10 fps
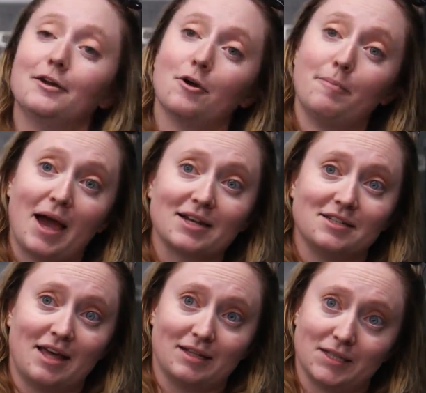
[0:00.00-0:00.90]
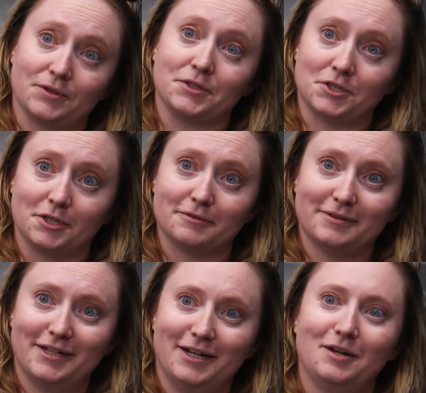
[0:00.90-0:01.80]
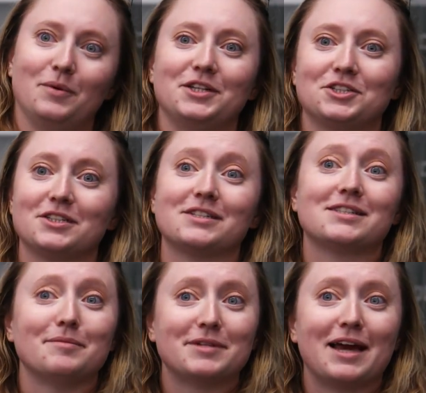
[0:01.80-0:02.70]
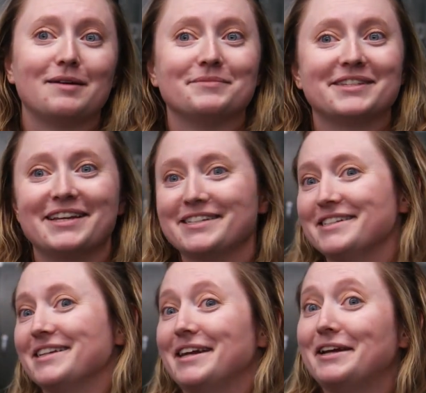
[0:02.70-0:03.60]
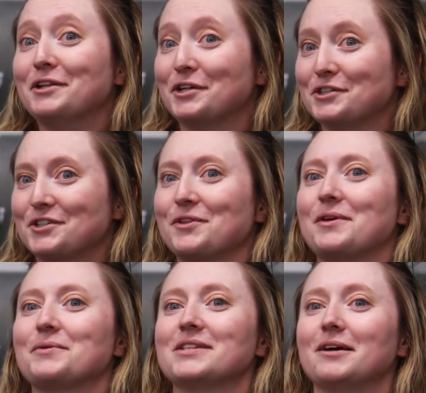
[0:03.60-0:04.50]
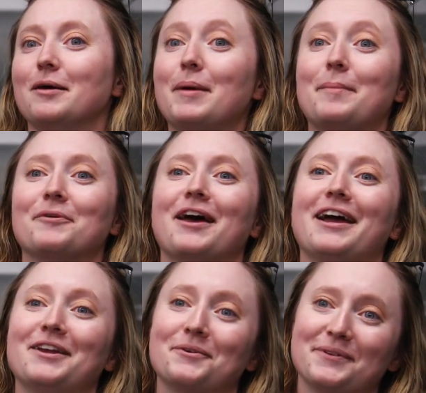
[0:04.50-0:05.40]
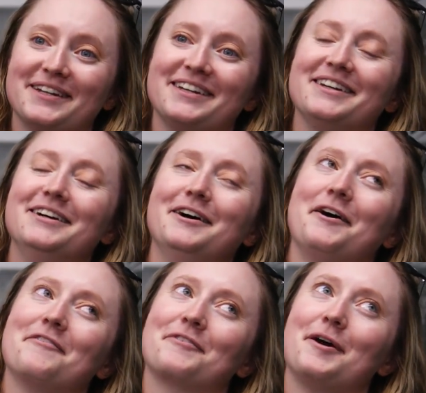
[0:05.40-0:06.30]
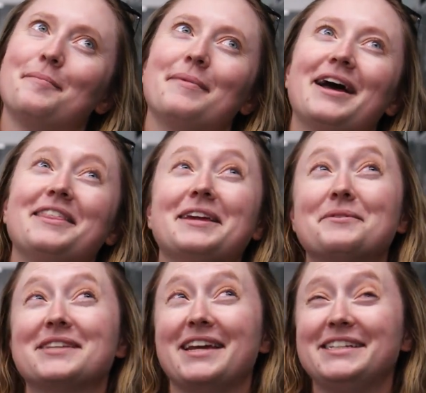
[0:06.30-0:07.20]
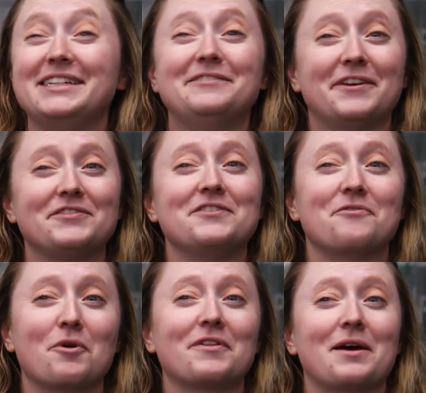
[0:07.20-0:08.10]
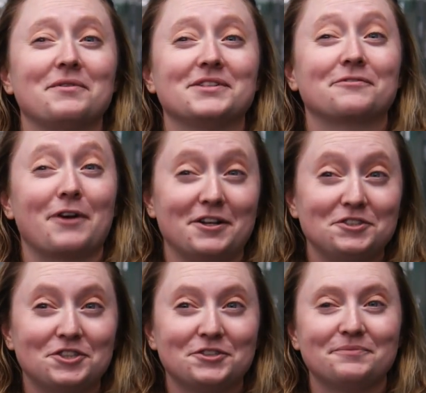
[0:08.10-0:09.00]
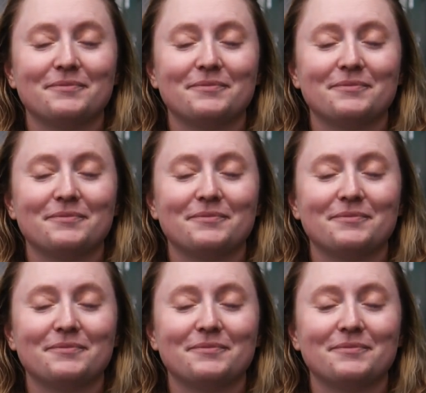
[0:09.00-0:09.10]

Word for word: to go back to that literature, which sometimes isn't in English. So there was a, a paper that I had to read from, I think it was 1854, that was French.